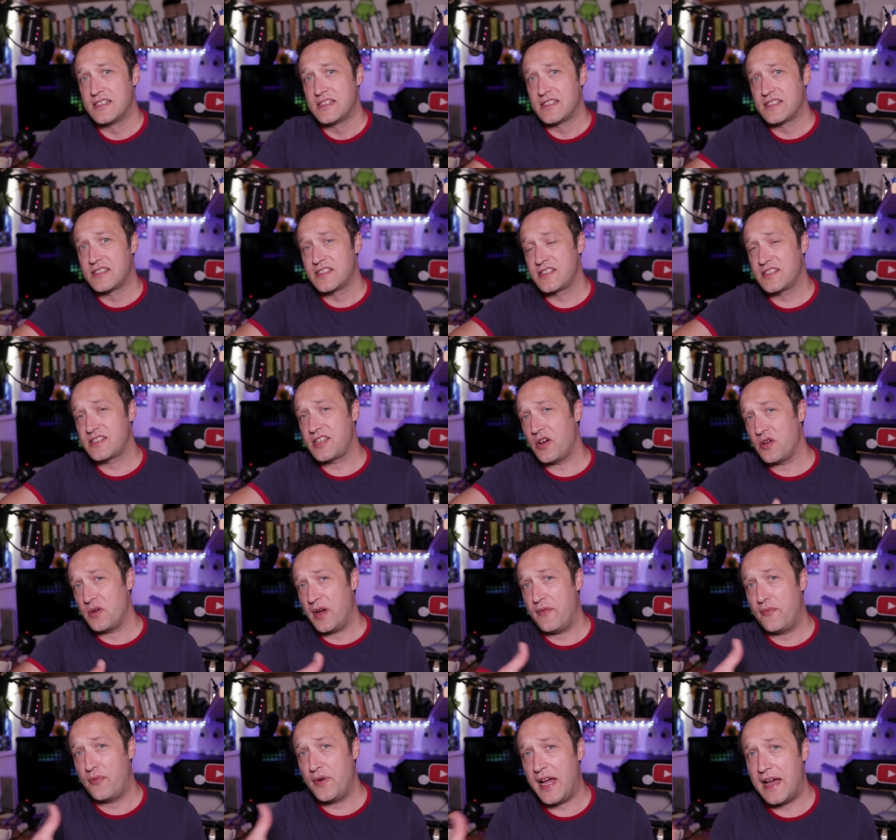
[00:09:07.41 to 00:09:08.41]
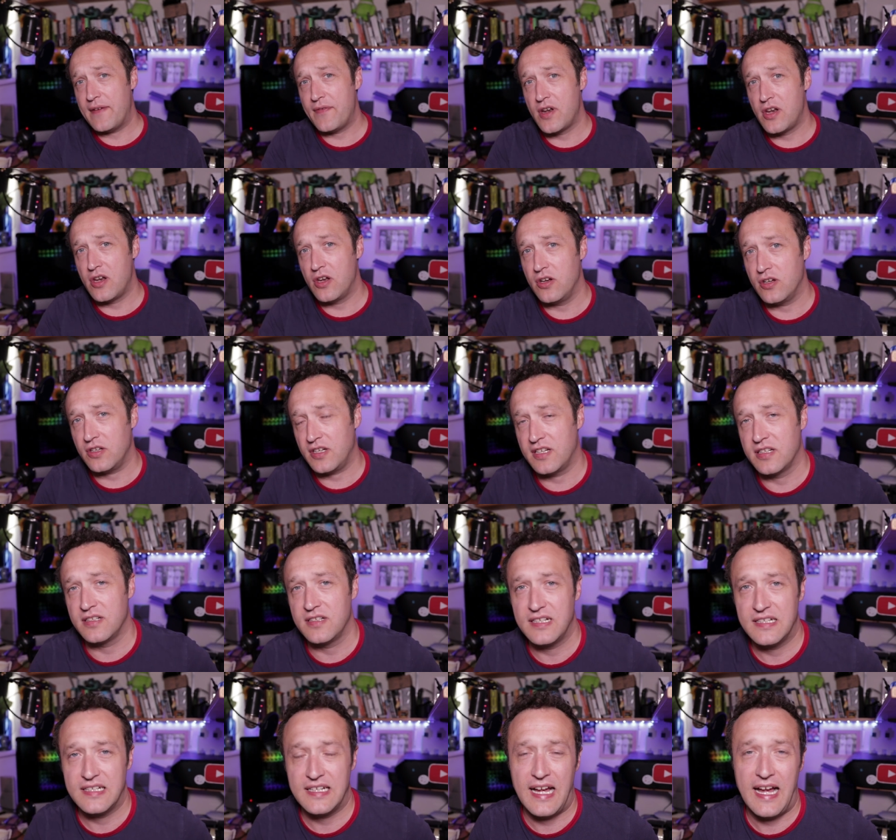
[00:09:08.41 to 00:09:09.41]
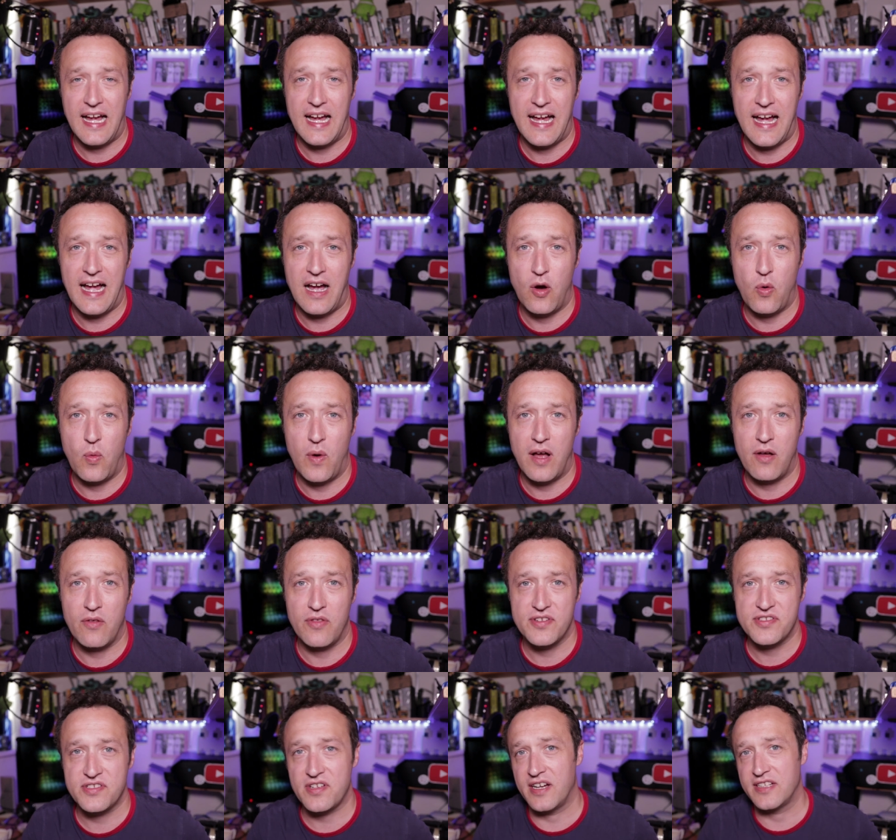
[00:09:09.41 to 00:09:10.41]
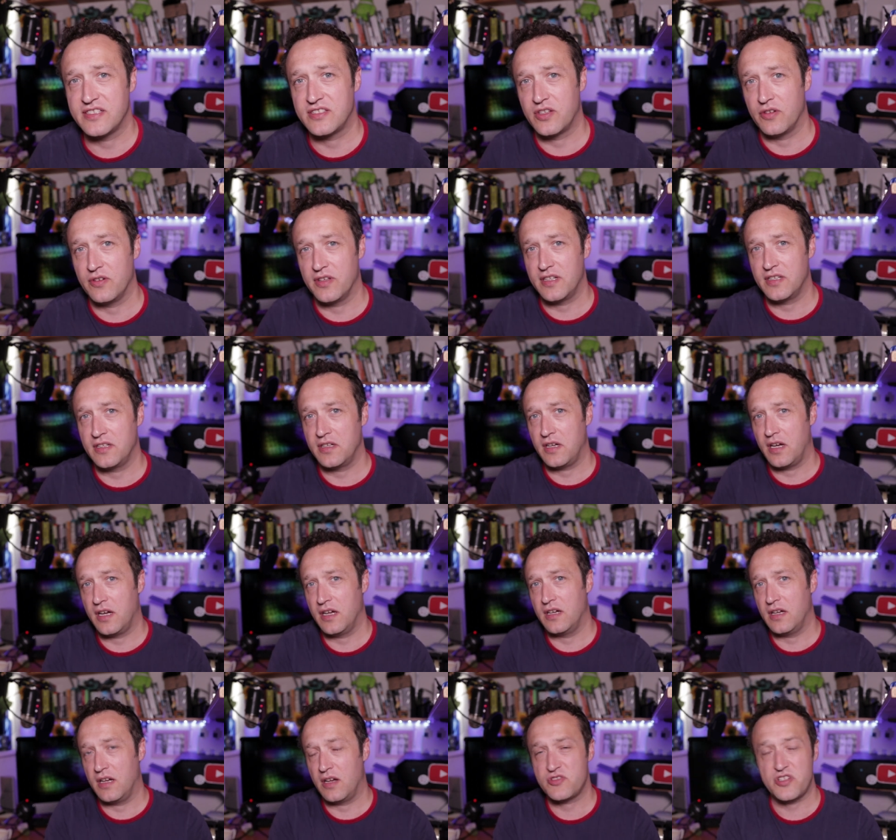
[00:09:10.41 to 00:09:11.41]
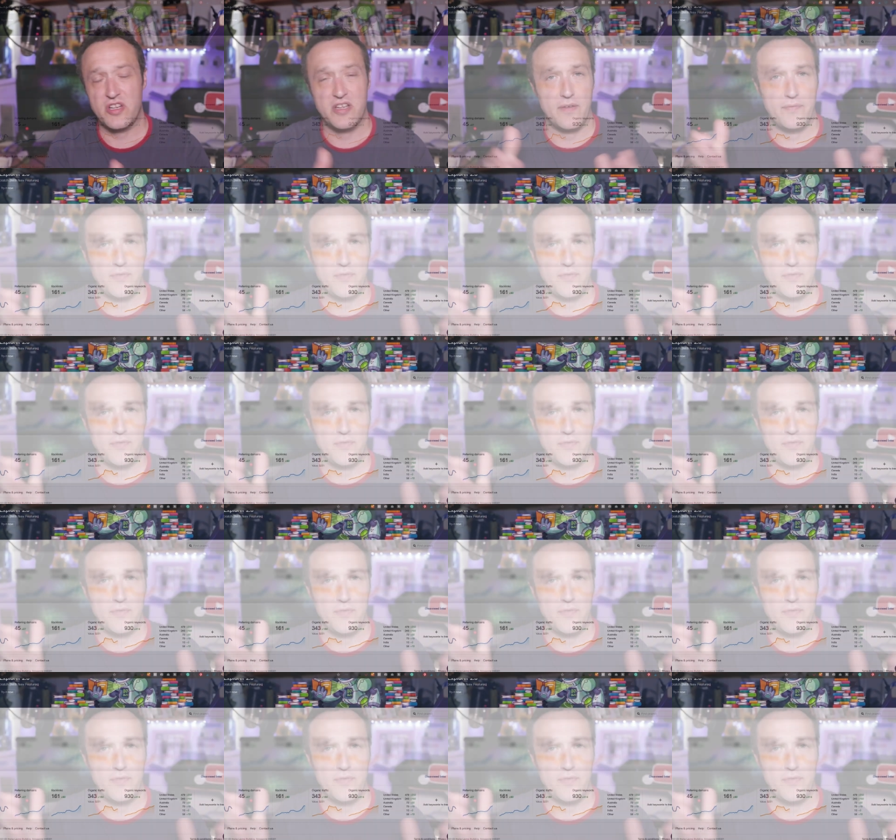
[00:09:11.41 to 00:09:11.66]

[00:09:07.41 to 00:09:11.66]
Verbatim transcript: So if we have a look at how well the site's doing, uh, I'll show you